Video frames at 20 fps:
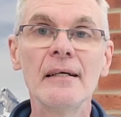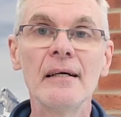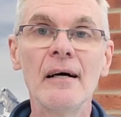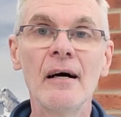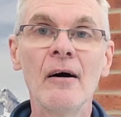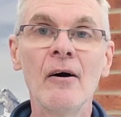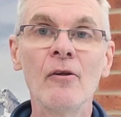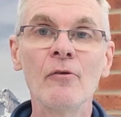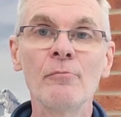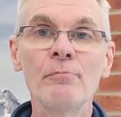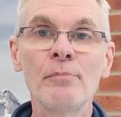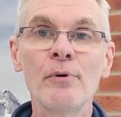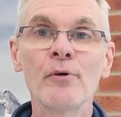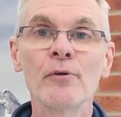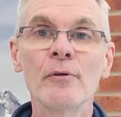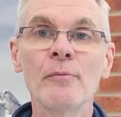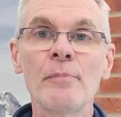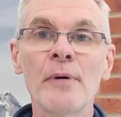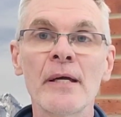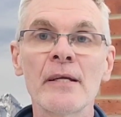I'll put
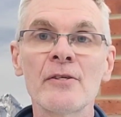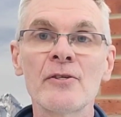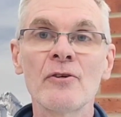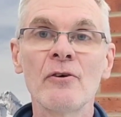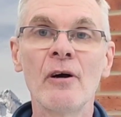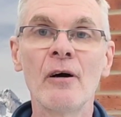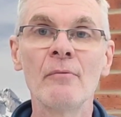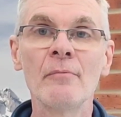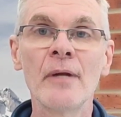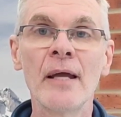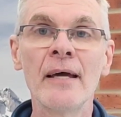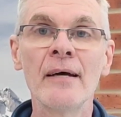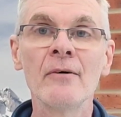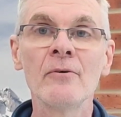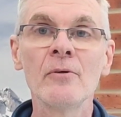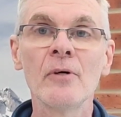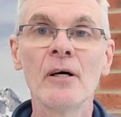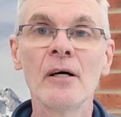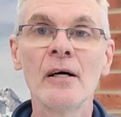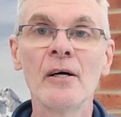the picture up now
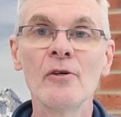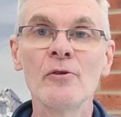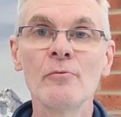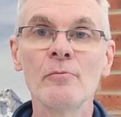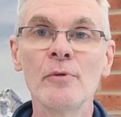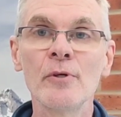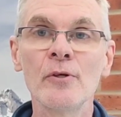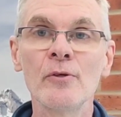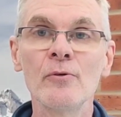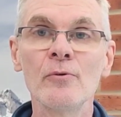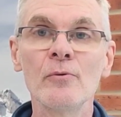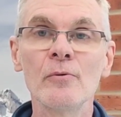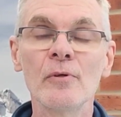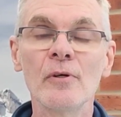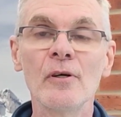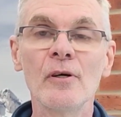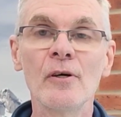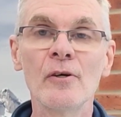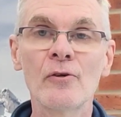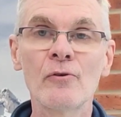I hope you
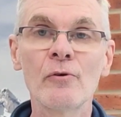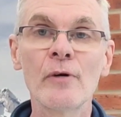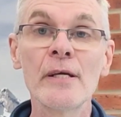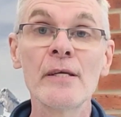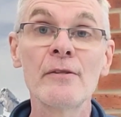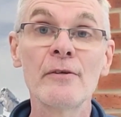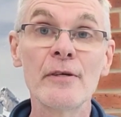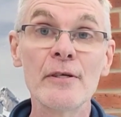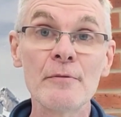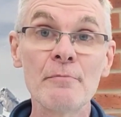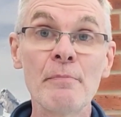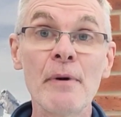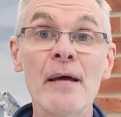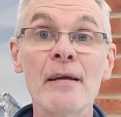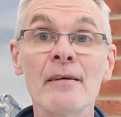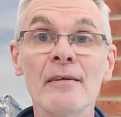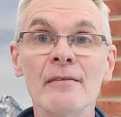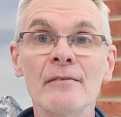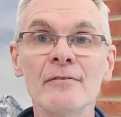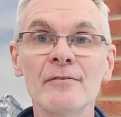agree that it's
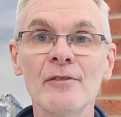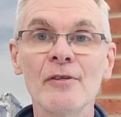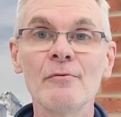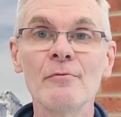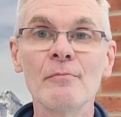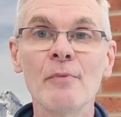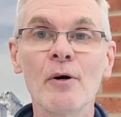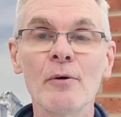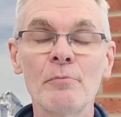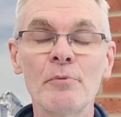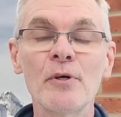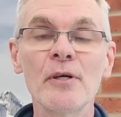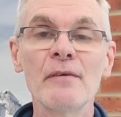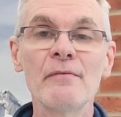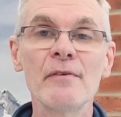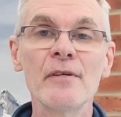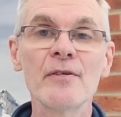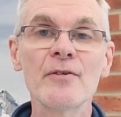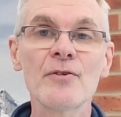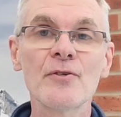better than my
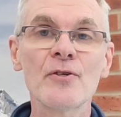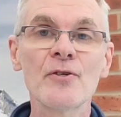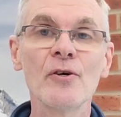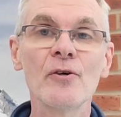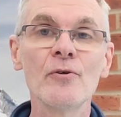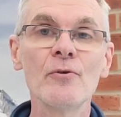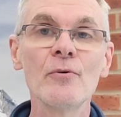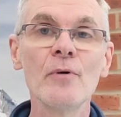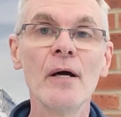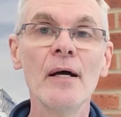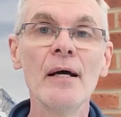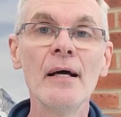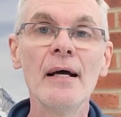previous two